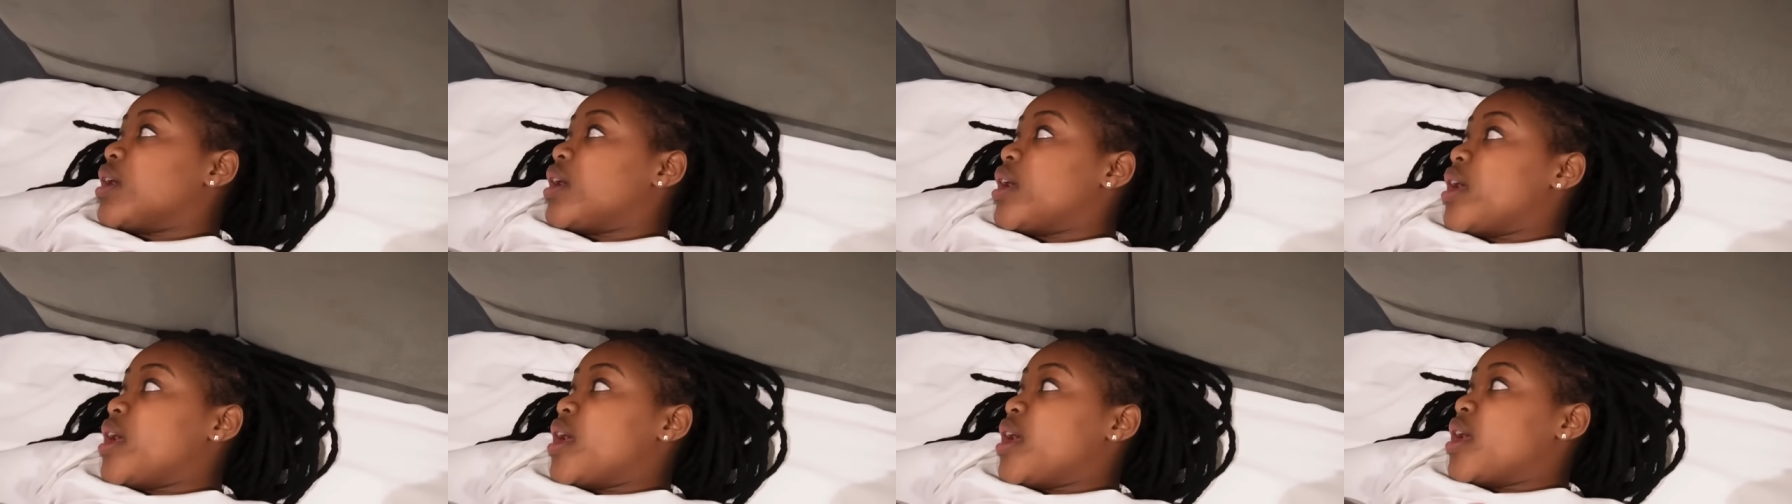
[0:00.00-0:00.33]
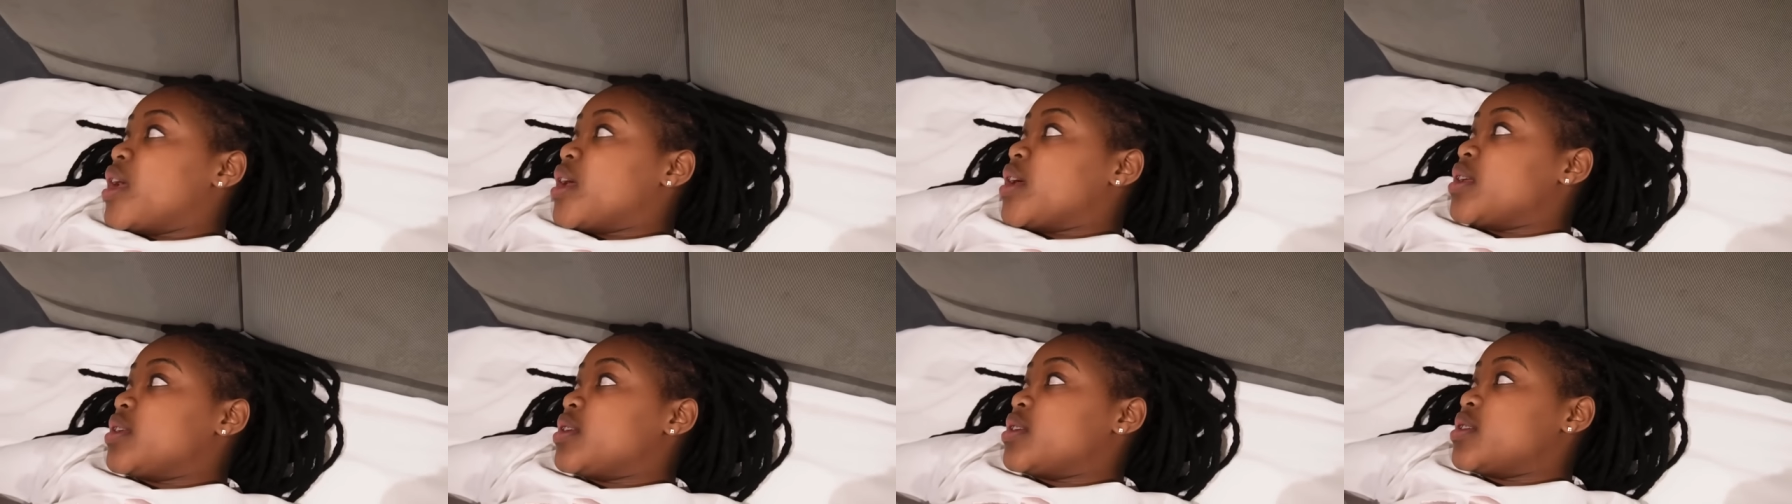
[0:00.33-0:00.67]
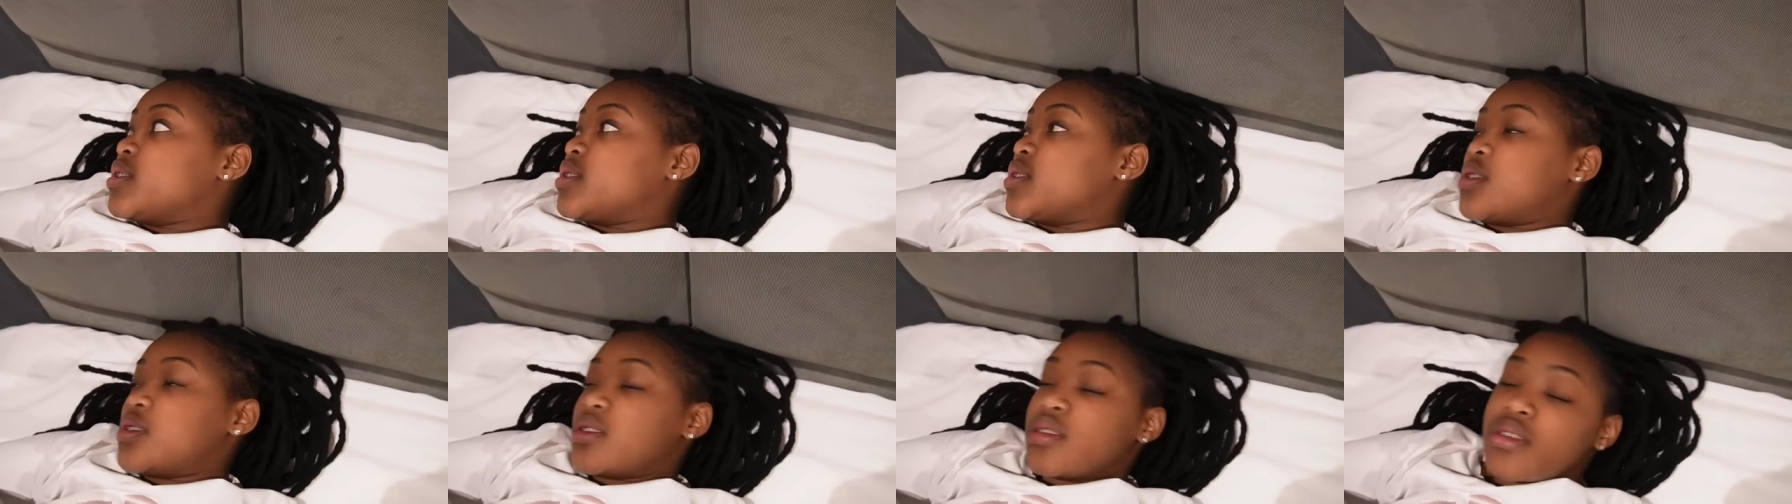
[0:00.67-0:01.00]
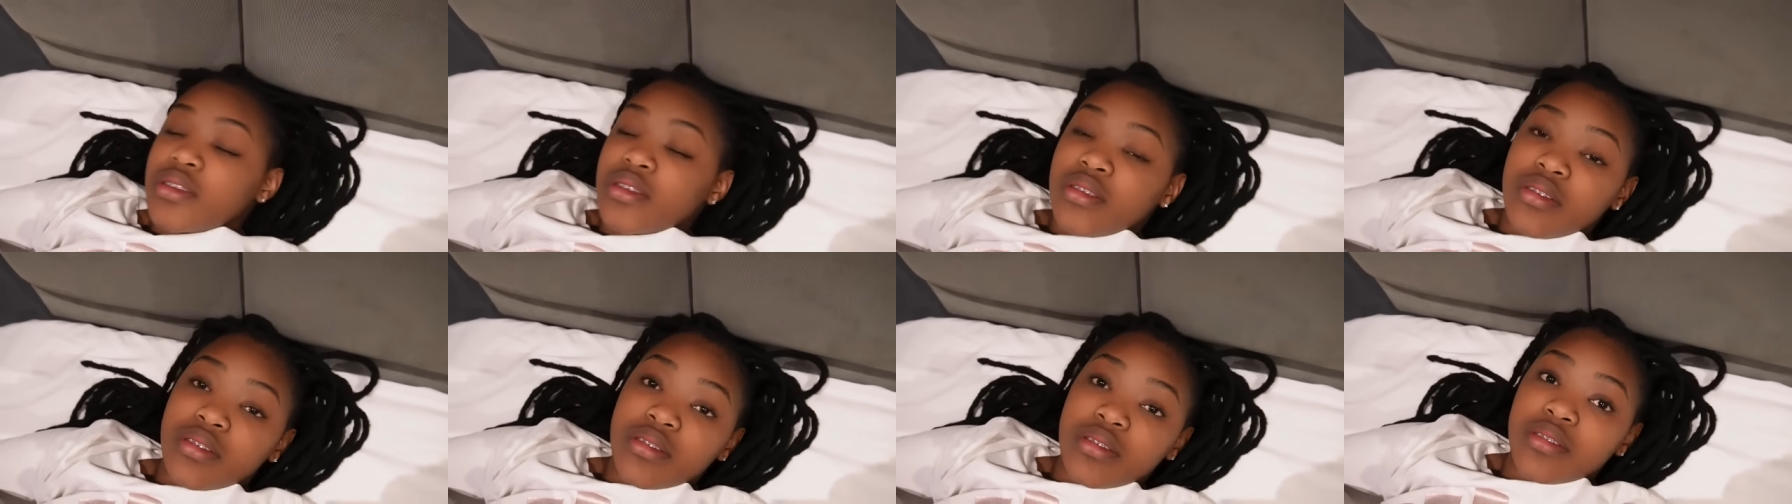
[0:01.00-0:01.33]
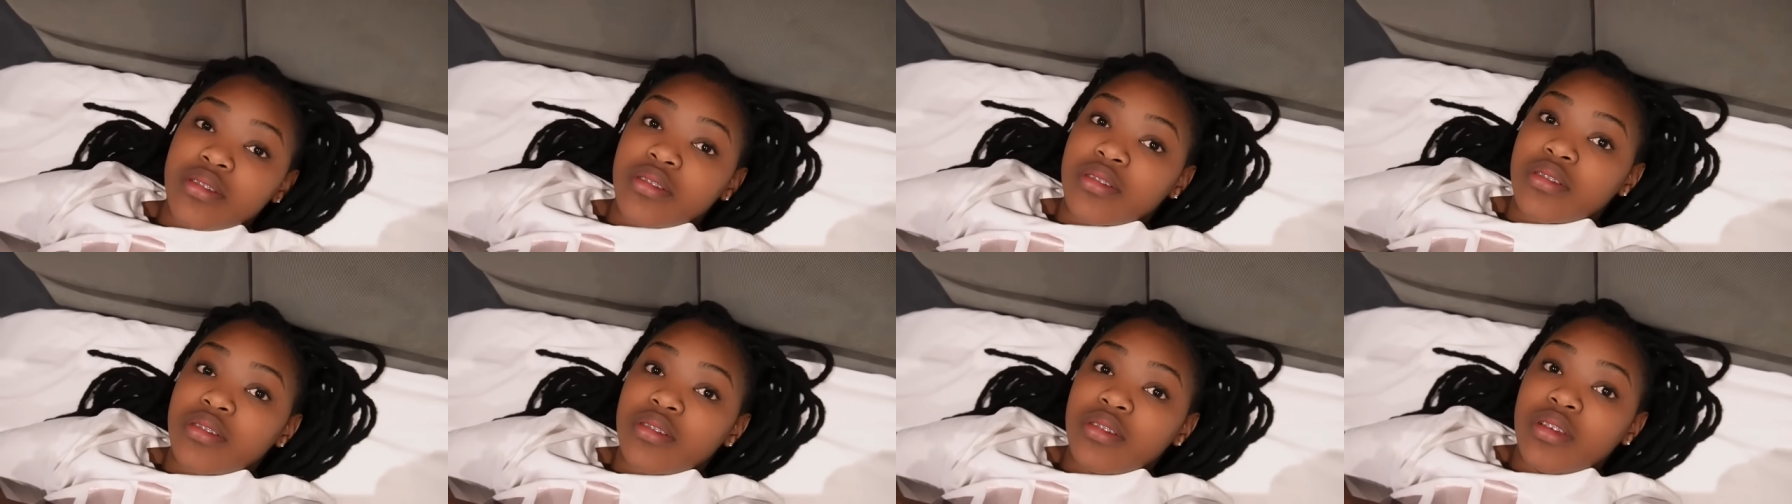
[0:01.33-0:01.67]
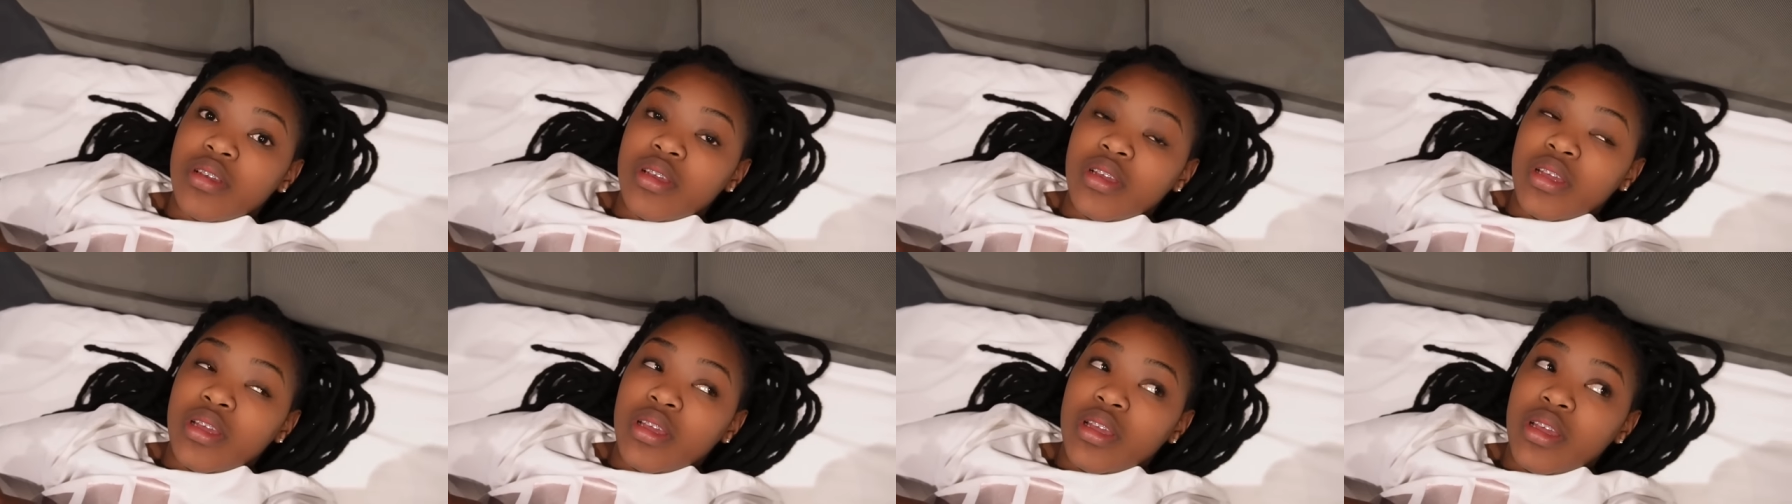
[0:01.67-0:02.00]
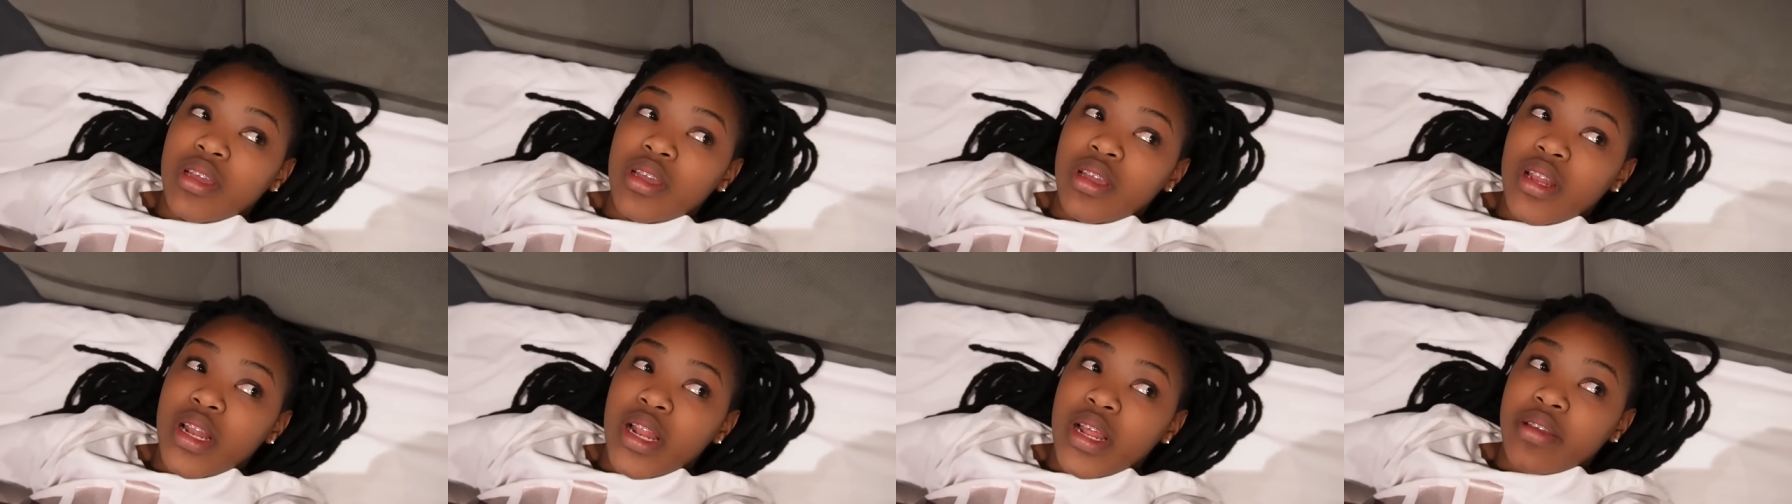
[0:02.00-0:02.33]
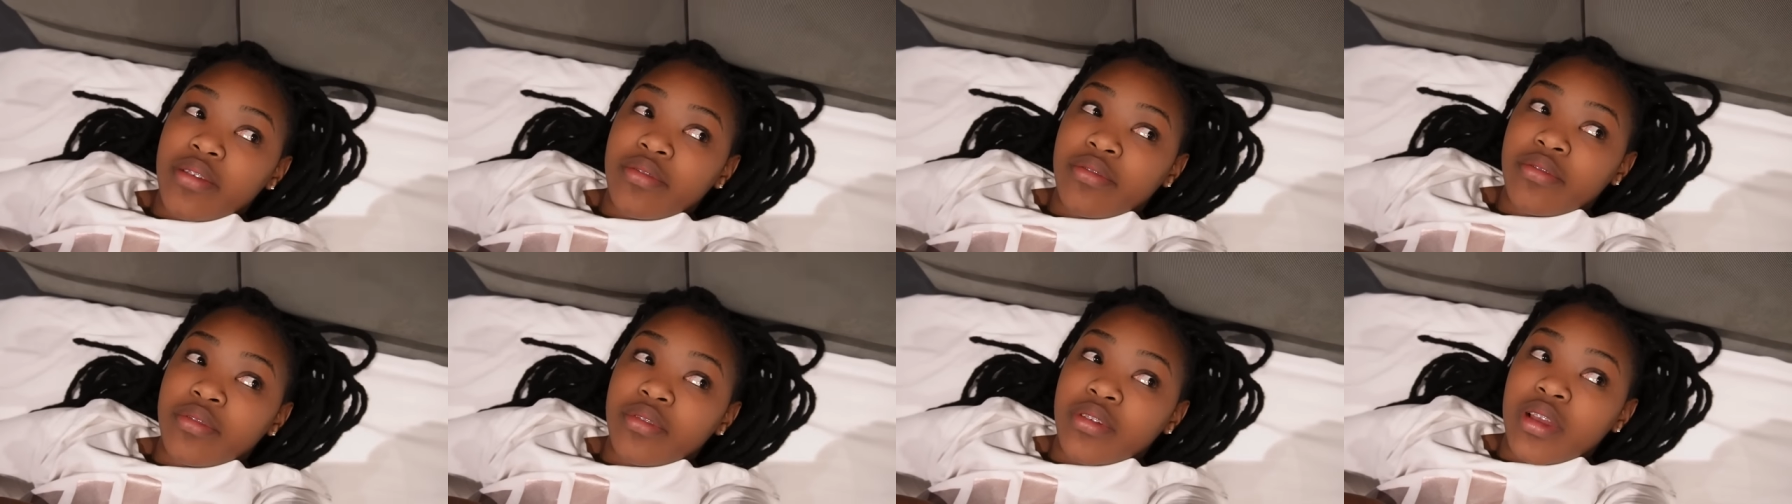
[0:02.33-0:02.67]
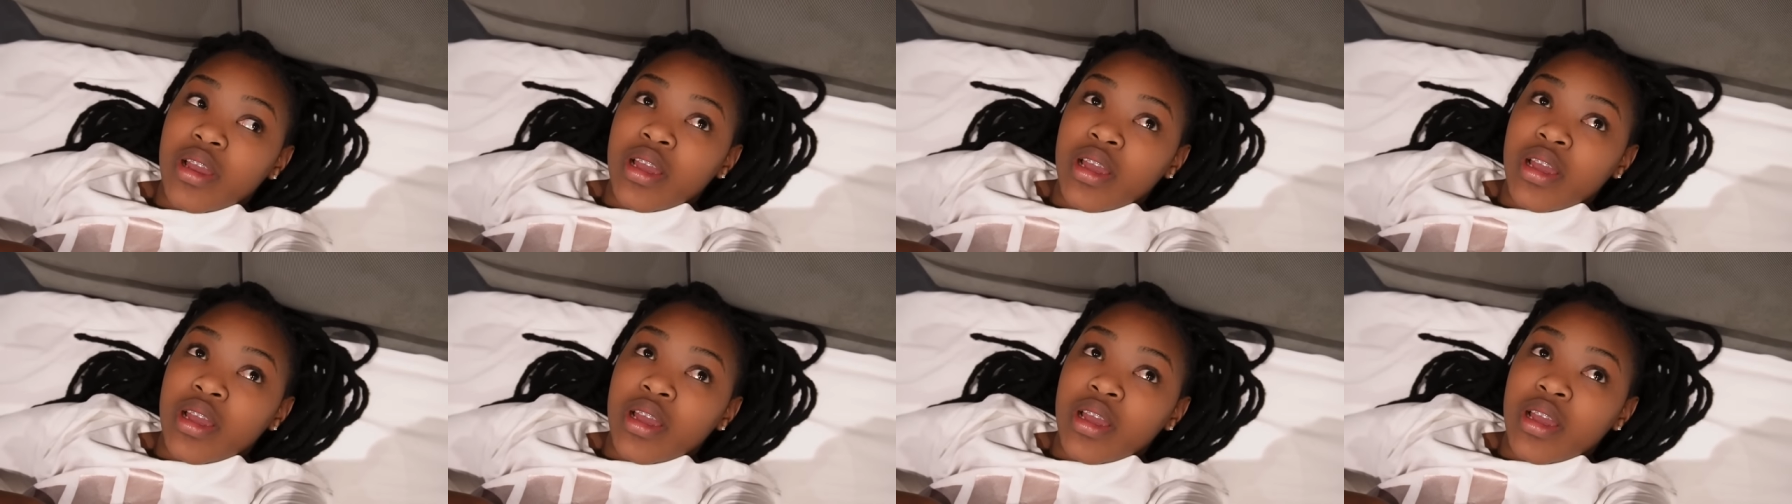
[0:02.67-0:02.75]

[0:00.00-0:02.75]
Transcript: and life